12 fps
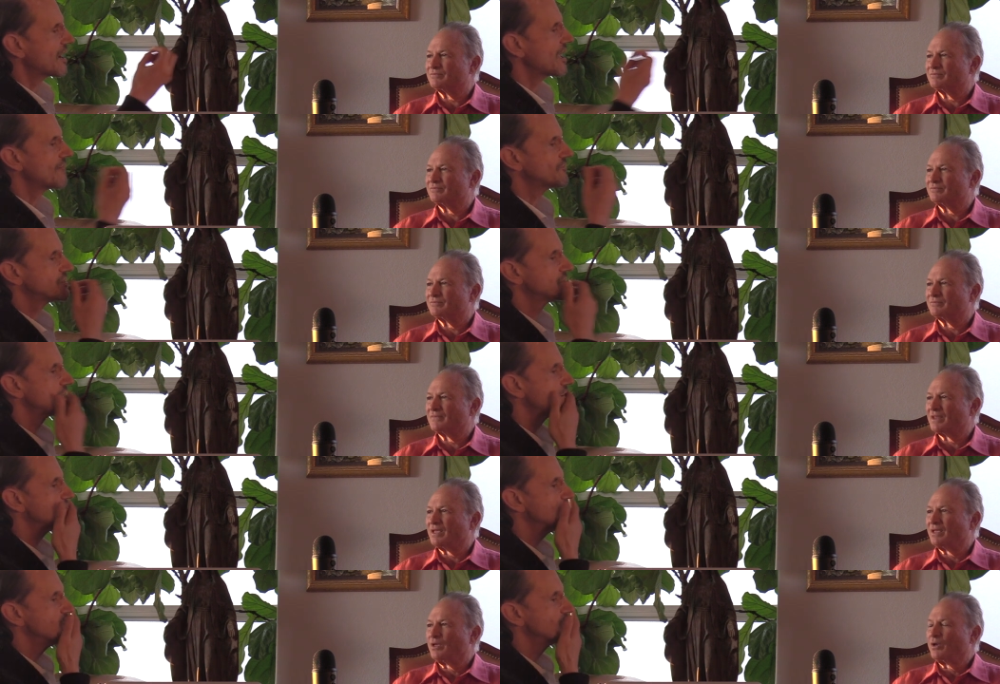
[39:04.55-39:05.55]
Speaker 1: I have this
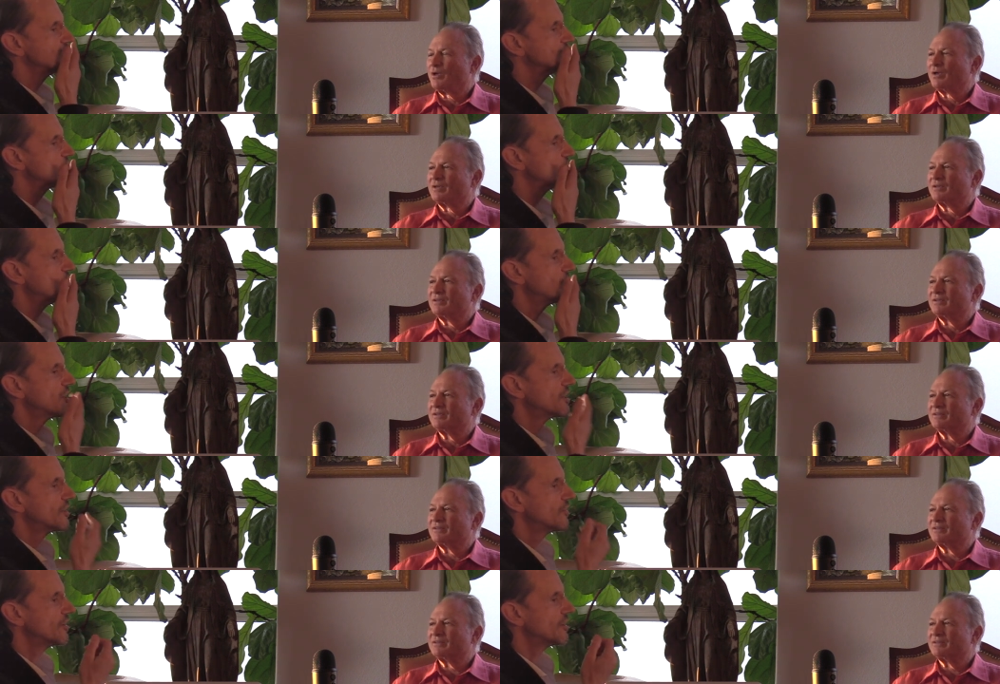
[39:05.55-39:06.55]
kind of Murphy's
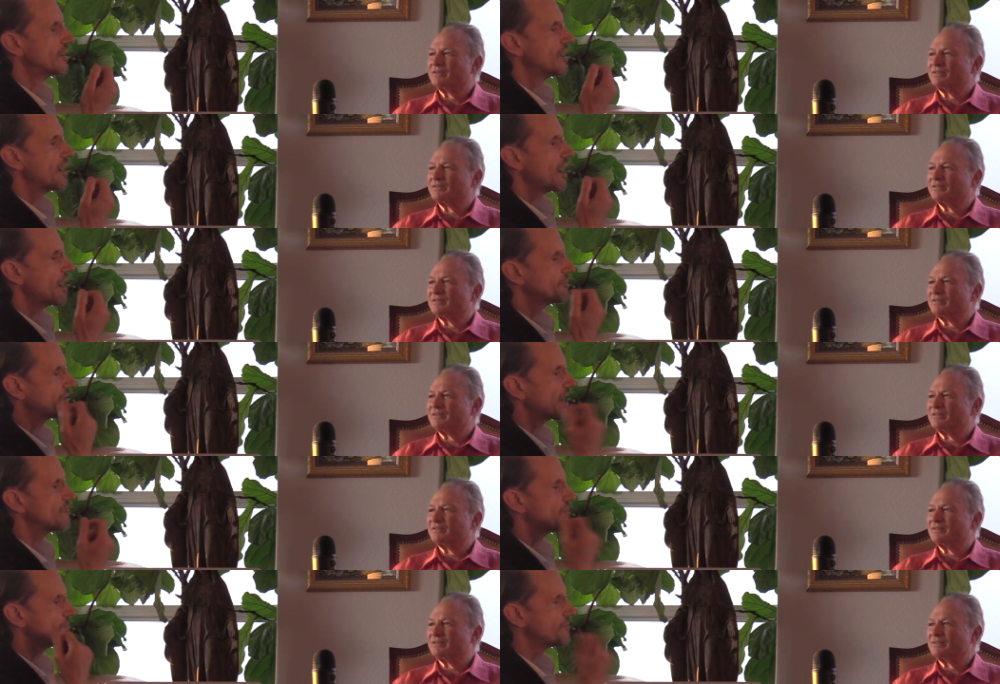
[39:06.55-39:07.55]
law that I'm
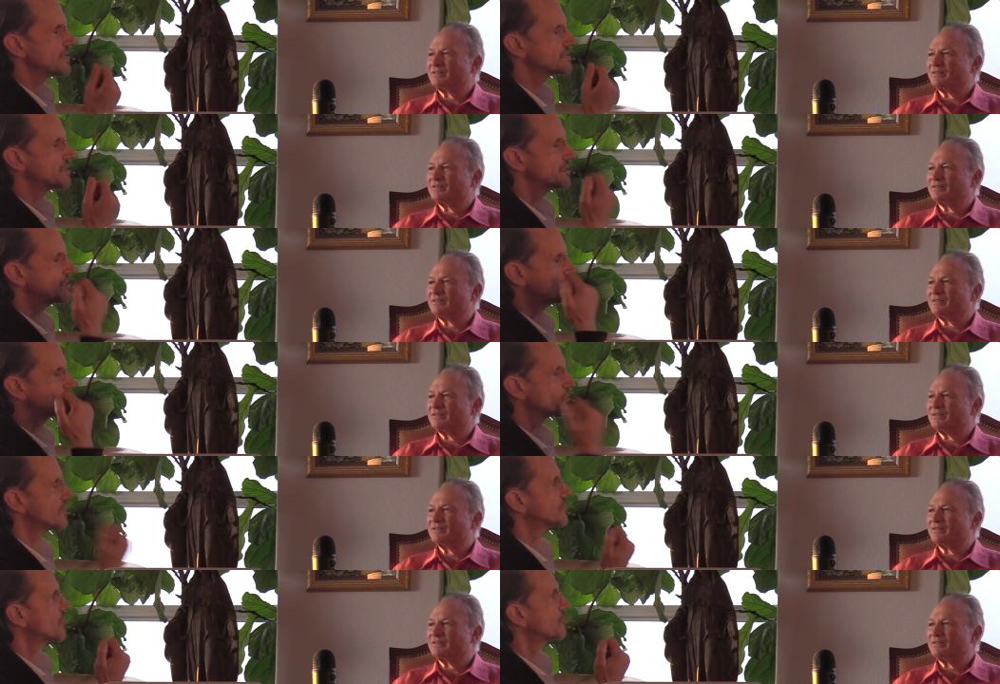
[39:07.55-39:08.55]
going to have my best
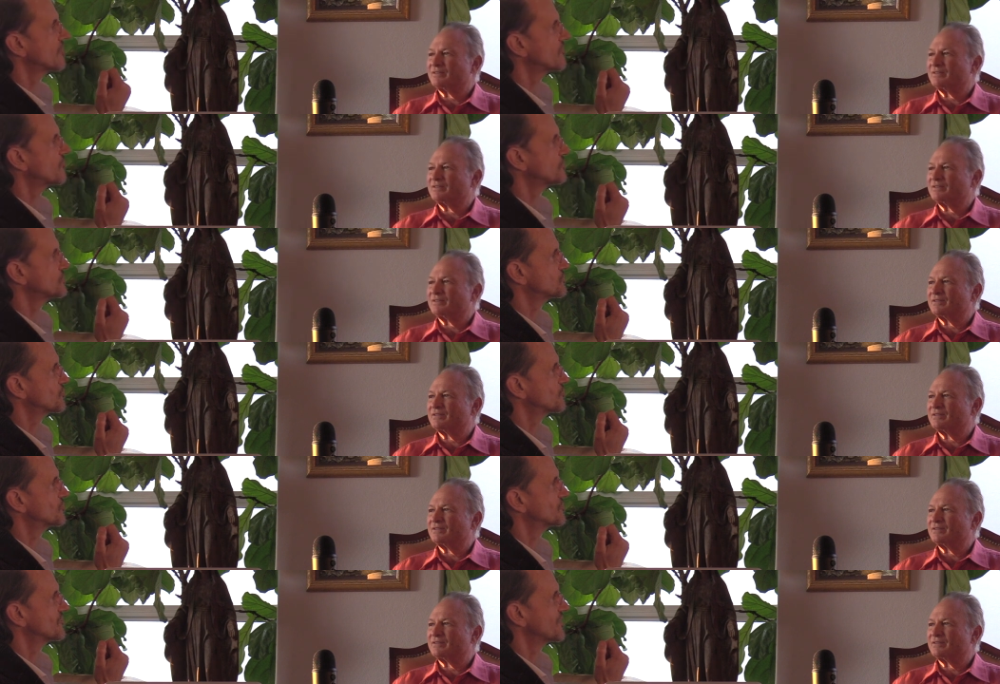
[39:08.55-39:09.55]
ideas when I don't have a voice
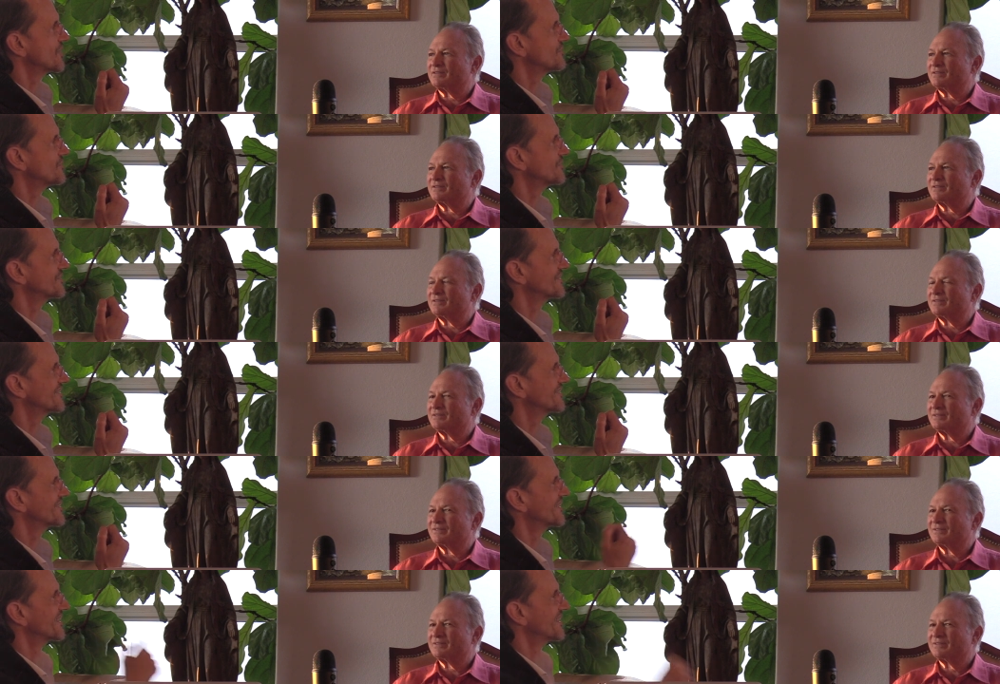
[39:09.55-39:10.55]
recorder available.
Speaker 2: You
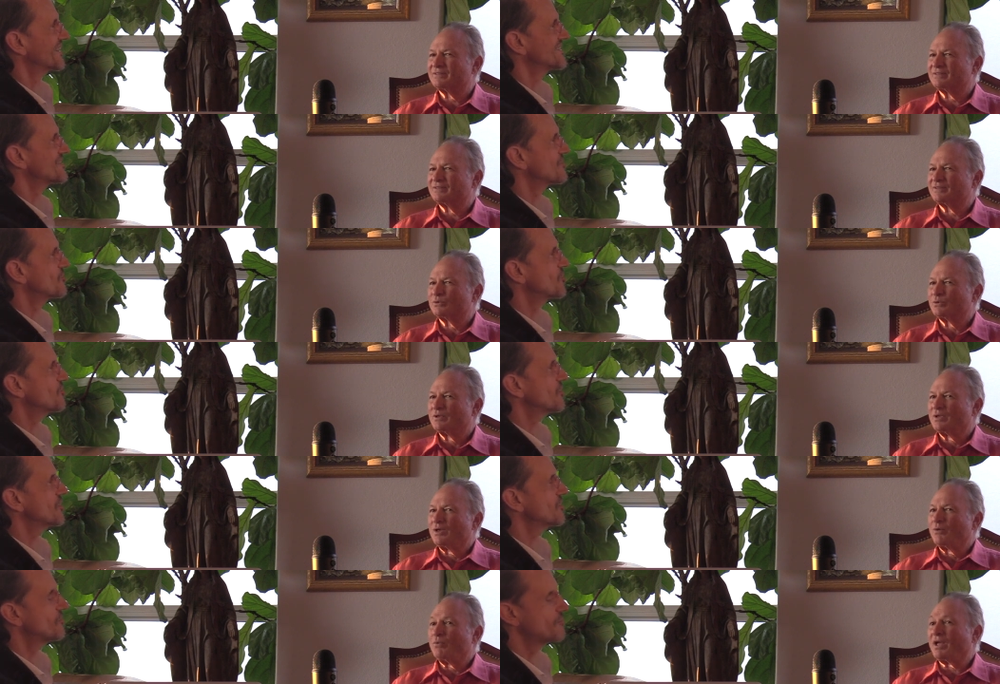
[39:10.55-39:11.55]
know, so what,
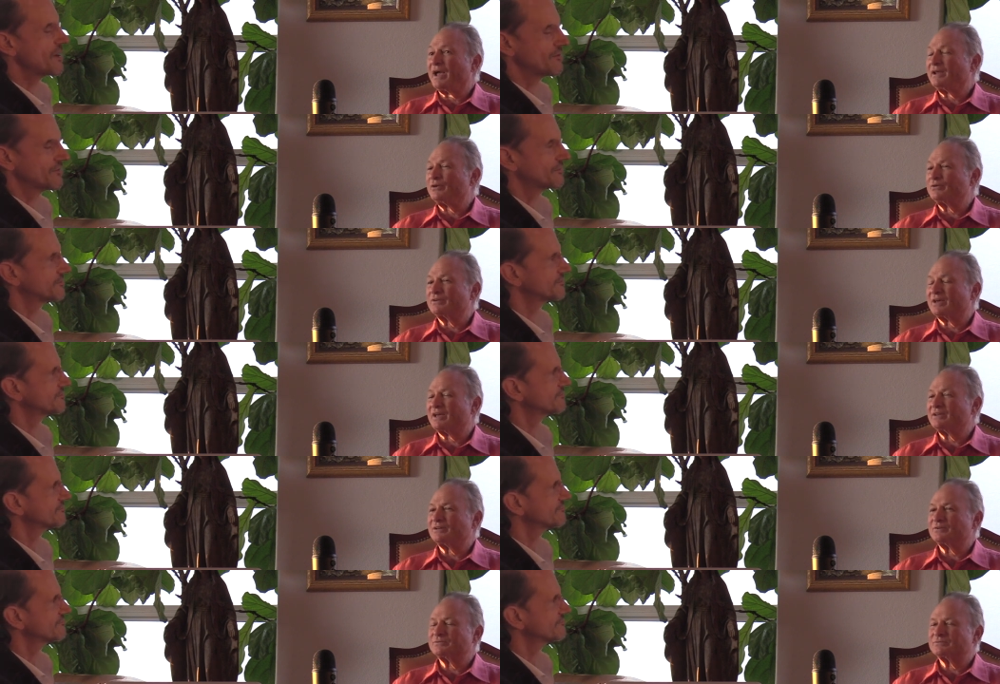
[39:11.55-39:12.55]
what are your? Well, I don't.
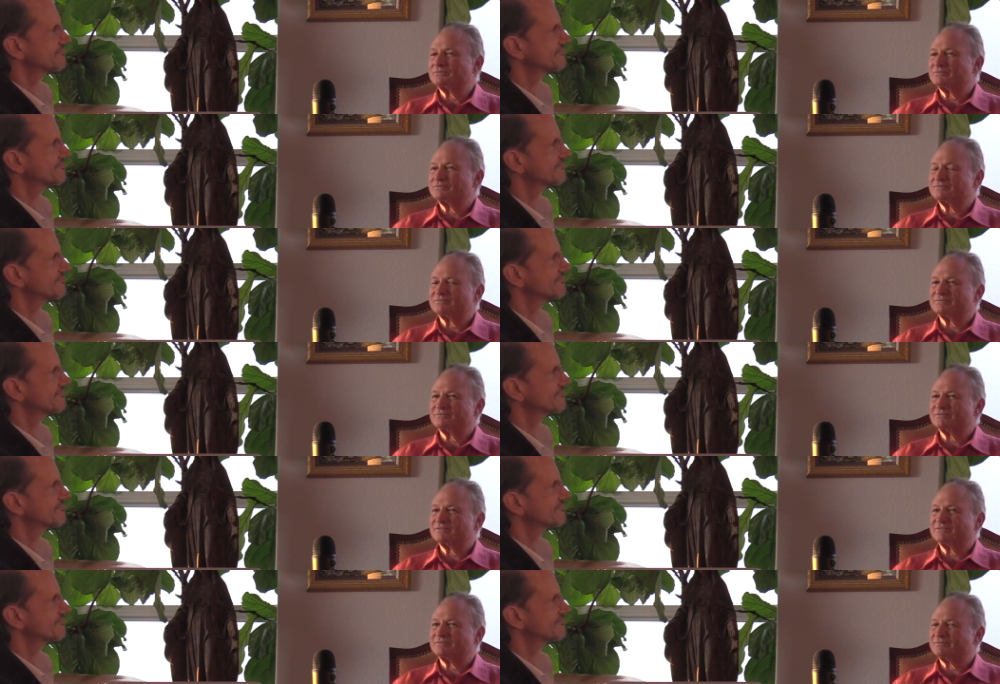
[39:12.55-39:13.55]
I don't
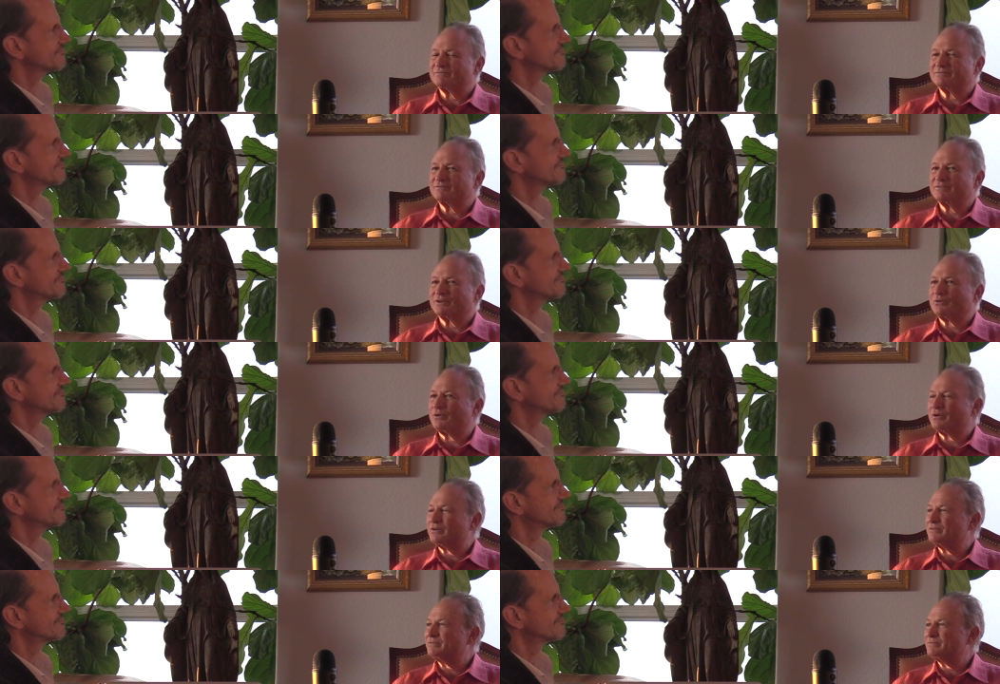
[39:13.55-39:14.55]

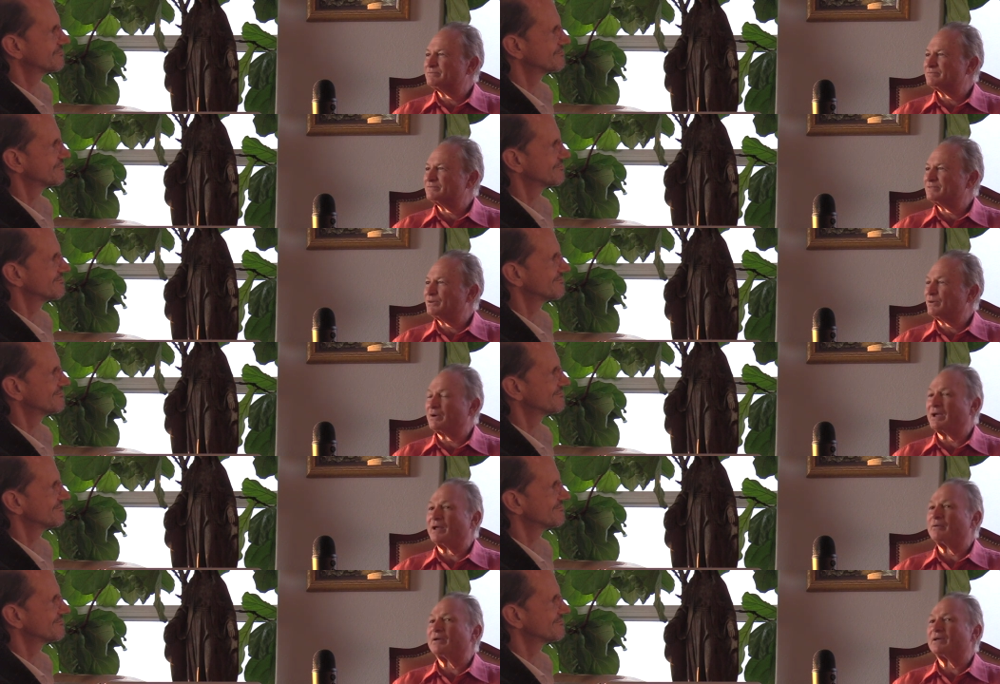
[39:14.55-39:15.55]
record. You know.
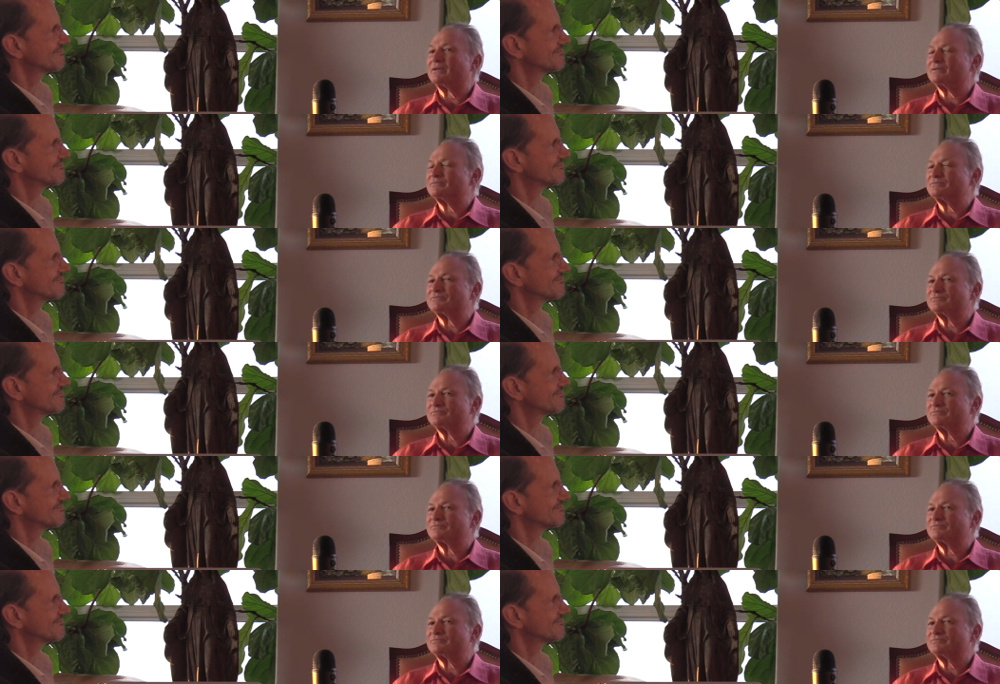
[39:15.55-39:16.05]
I, I, uh,